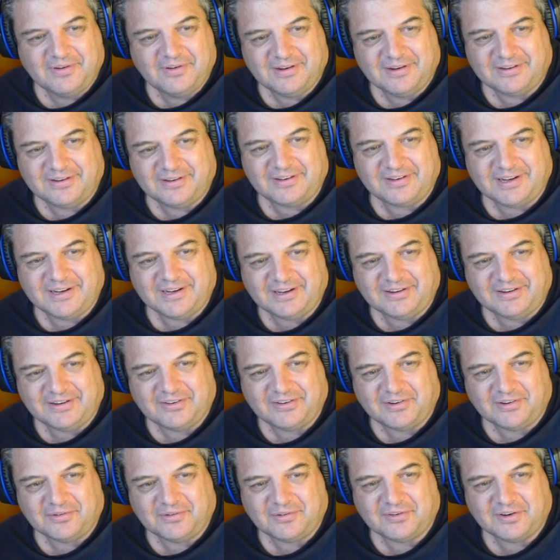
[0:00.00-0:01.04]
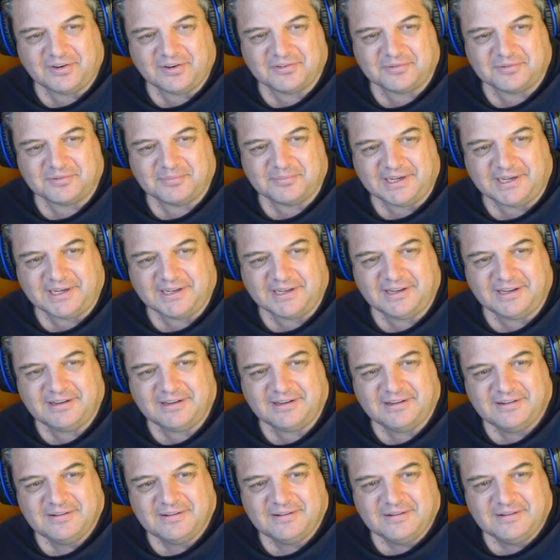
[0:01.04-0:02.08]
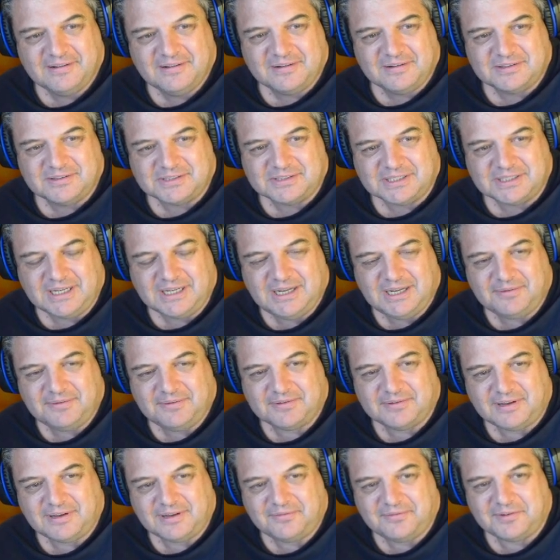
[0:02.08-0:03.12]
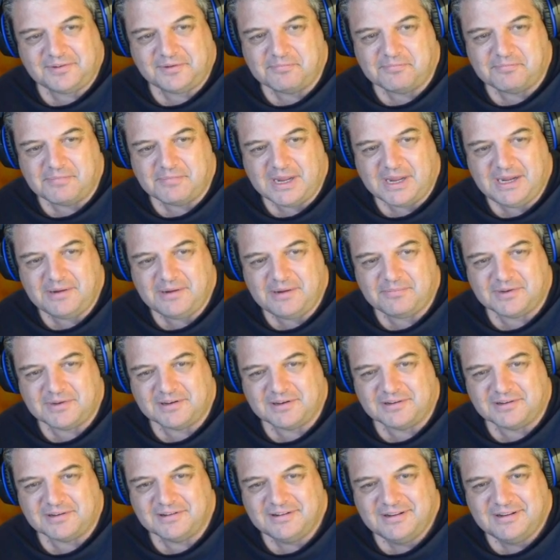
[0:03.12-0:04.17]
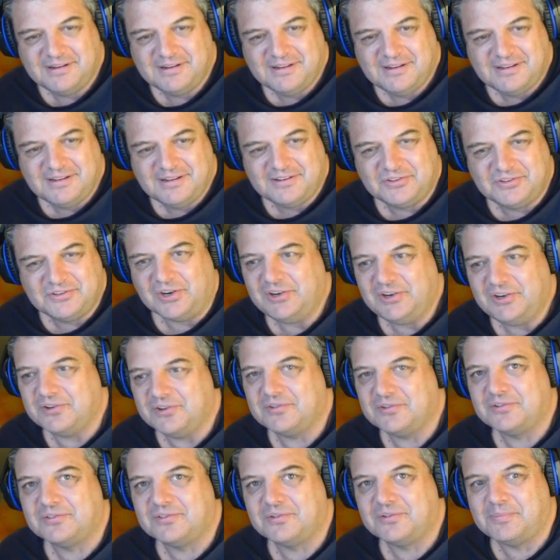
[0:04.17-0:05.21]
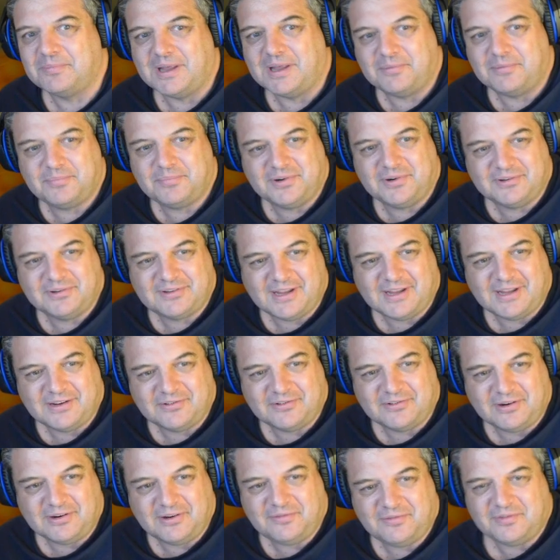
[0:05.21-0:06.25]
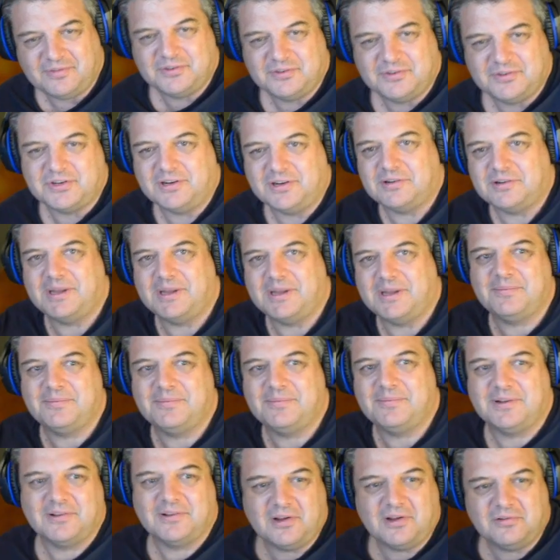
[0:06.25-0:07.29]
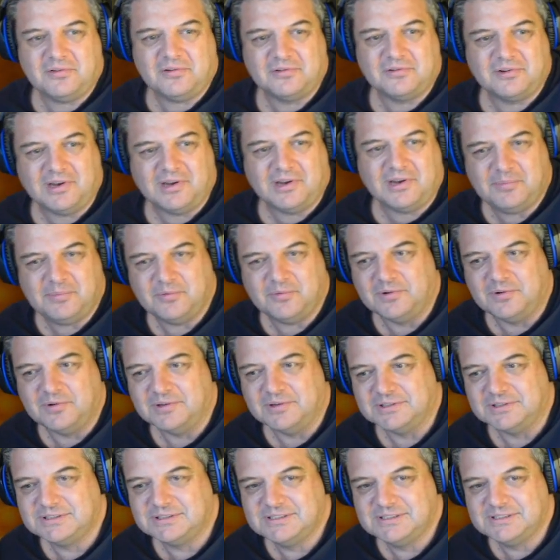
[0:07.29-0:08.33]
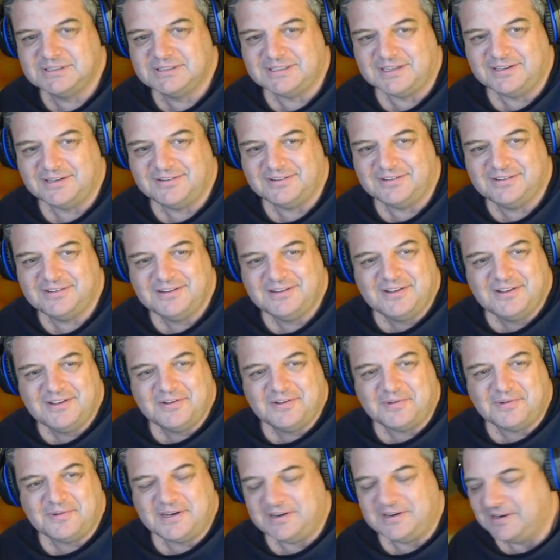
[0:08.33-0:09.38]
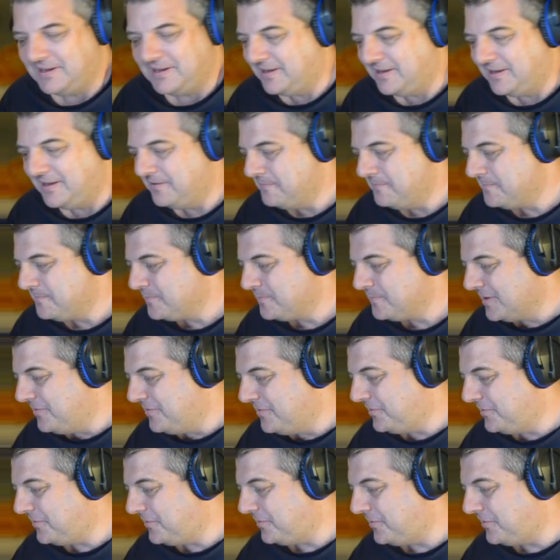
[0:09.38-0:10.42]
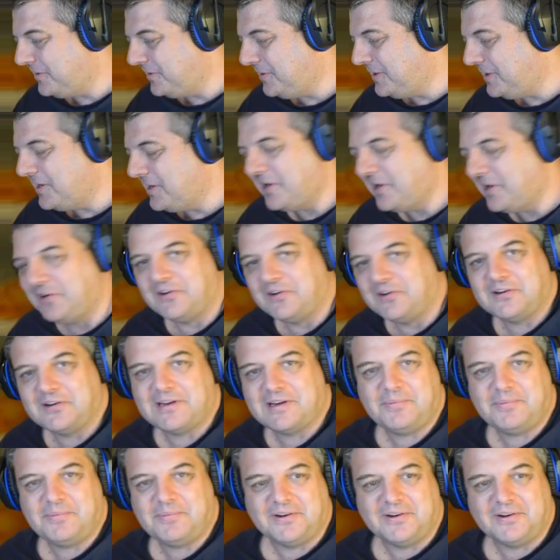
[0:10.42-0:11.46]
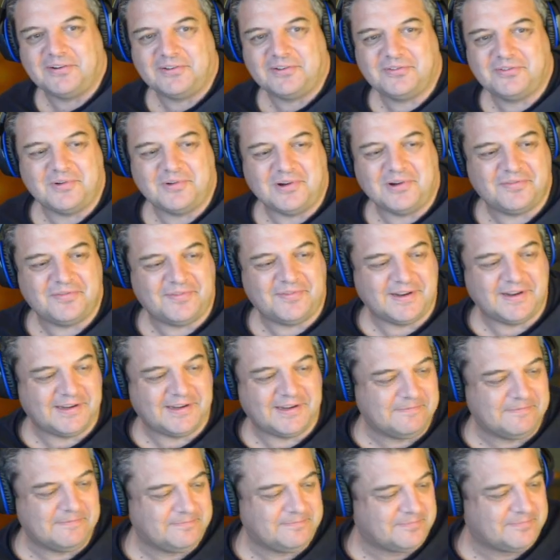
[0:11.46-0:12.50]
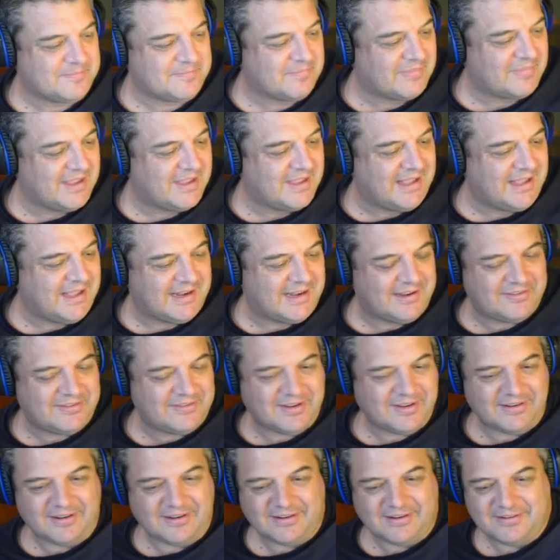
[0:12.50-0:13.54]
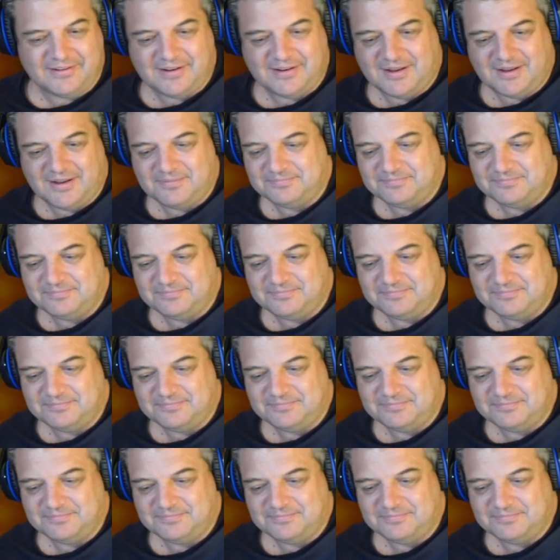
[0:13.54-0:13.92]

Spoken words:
listening to social media? Jeez, every meme and joke was about Prince Andrew. He even joked about him at the Golden Globe Awards. You know, was it Leonardo DiCaprio? It was quite funny. And they said that